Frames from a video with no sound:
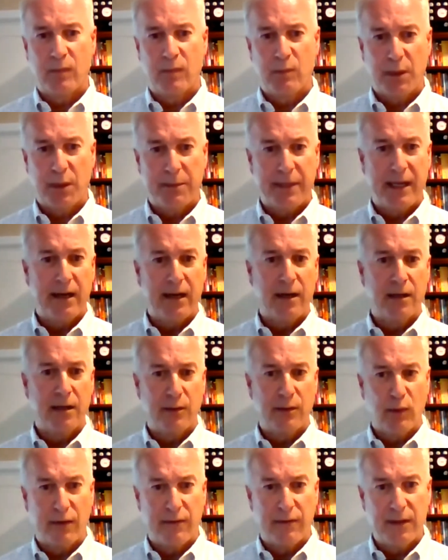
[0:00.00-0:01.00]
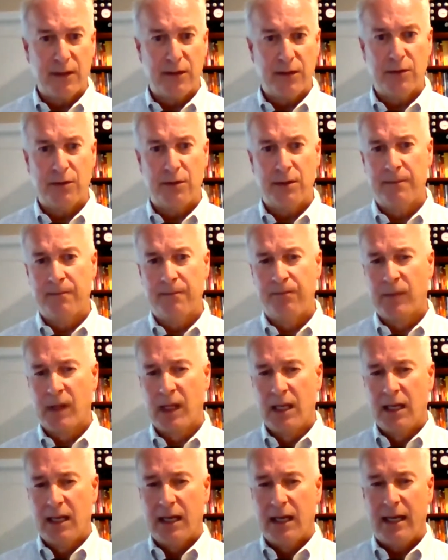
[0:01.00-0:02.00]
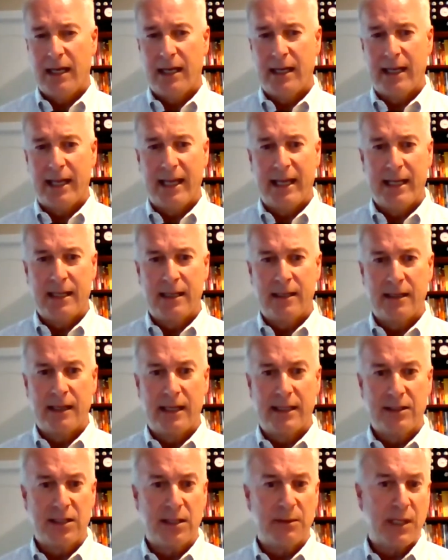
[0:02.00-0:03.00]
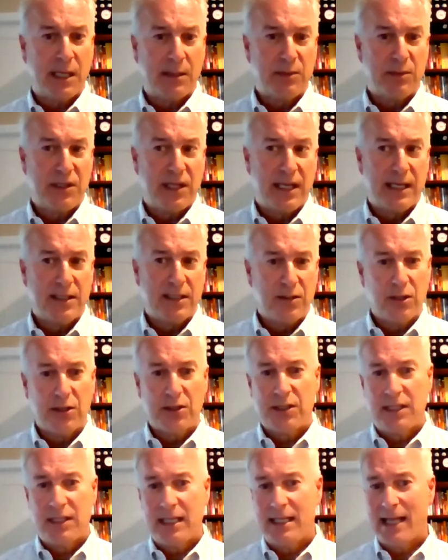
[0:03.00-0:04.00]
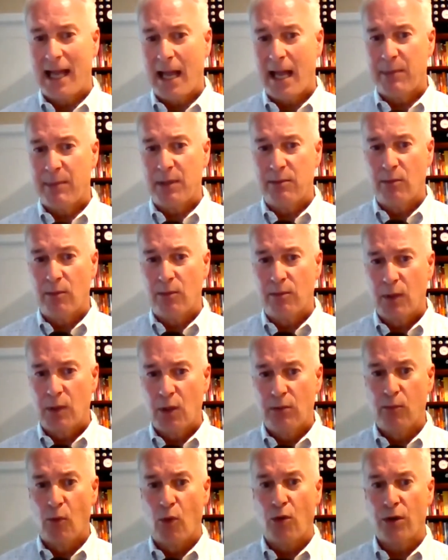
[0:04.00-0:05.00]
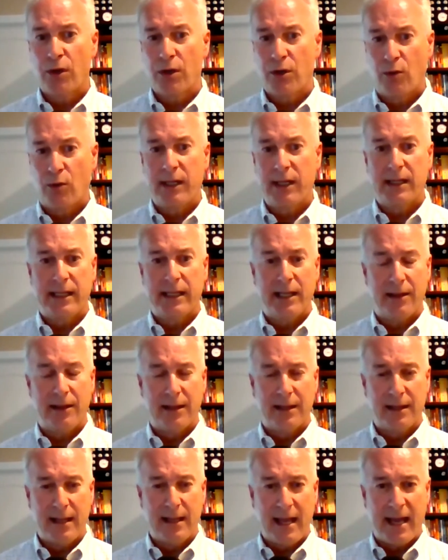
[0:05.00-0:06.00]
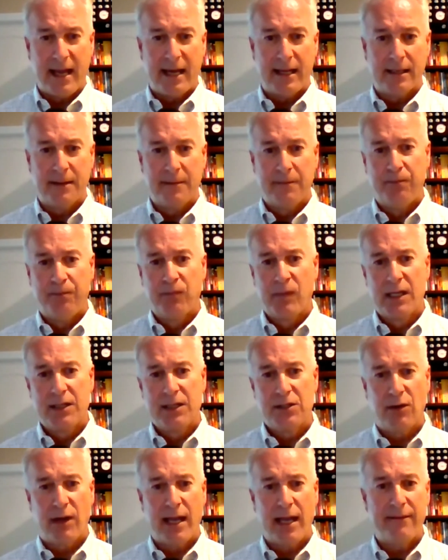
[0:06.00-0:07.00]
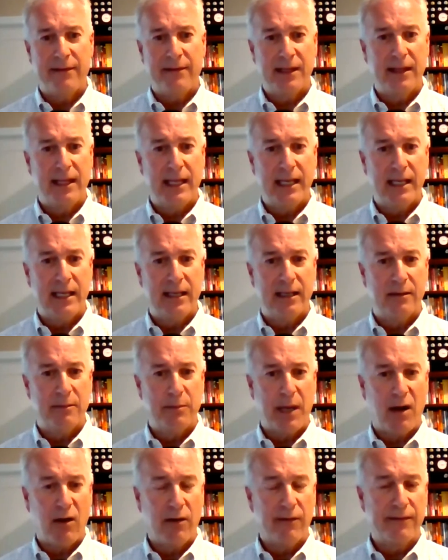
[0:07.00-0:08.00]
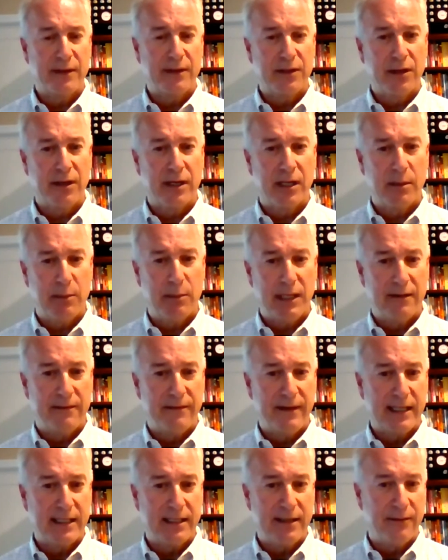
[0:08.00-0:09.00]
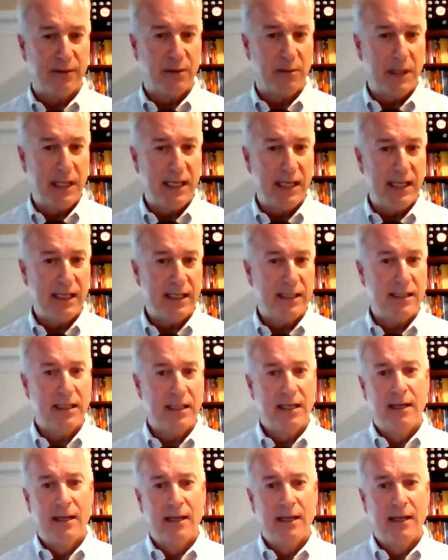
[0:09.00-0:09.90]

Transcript: prepared and reviewed. And sometimes things just need to happen more quickly than that. So having the power of attorney be effective immediate